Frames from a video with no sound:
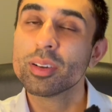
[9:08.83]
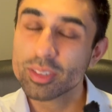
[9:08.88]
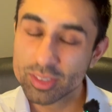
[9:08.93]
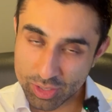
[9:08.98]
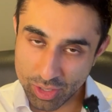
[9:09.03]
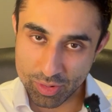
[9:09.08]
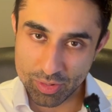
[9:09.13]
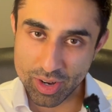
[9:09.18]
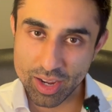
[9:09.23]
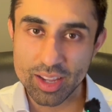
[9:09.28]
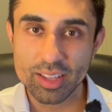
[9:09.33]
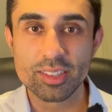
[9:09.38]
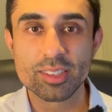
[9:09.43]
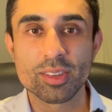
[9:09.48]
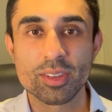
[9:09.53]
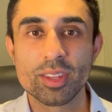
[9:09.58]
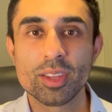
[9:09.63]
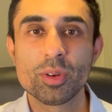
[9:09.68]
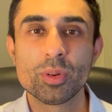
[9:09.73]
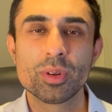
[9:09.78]
Songwriting.
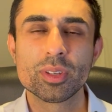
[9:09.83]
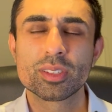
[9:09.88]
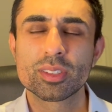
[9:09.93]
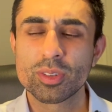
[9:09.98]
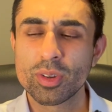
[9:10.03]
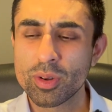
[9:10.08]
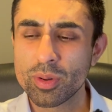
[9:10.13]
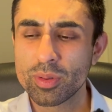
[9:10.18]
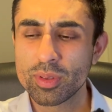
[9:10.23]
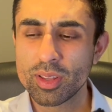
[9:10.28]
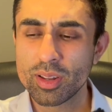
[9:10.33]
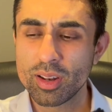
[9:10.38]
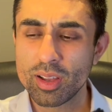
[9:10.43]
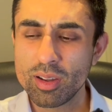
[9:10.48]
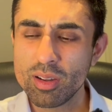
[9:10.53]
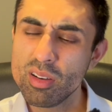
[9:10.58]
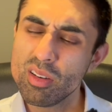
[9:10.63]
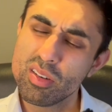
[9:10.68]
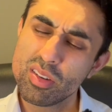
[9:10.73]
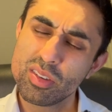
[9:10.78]
So they always talk, they're like,
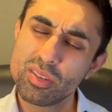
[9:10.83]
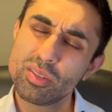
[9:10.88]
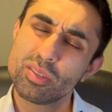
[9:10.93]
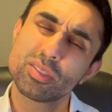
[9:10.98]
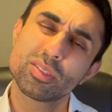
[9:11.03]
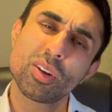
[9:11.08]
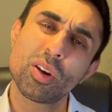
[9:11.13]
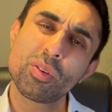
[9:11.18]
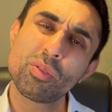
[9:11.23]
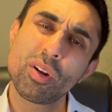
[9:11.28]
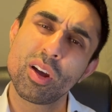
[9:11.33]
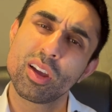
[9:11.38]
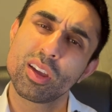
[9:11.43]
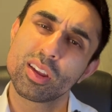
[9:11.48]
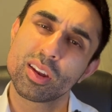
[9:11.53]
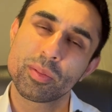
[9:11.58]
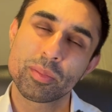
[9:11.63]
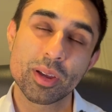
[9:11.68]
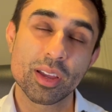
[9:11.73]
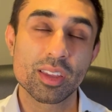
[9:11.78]
oh, you do
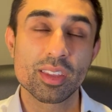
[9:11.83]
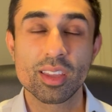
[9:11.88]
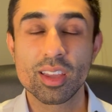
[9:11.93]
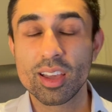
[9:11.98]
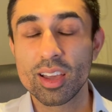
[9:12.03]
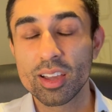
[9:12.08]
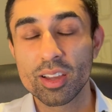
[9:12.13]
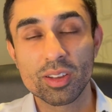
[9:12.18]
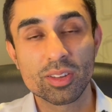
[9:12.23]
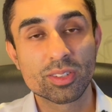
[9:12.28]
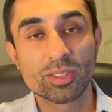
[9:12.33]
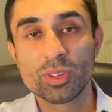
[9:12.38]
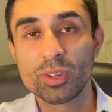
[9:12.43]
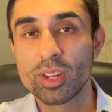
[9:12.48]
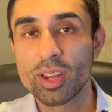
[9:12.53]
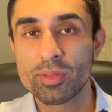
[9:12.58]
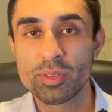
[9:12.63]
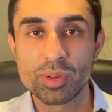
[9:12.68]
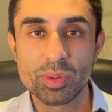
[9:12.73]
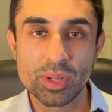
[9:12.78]
songwriting? I'm like, yeah, I go to
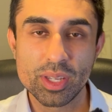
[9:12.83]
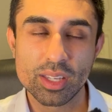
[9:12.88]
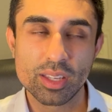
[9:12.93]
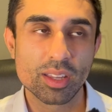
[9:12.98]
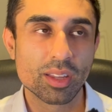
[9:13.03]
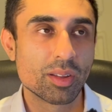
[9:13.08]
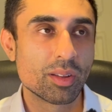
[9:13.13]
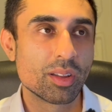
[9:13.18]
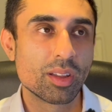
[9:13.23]
studio every week.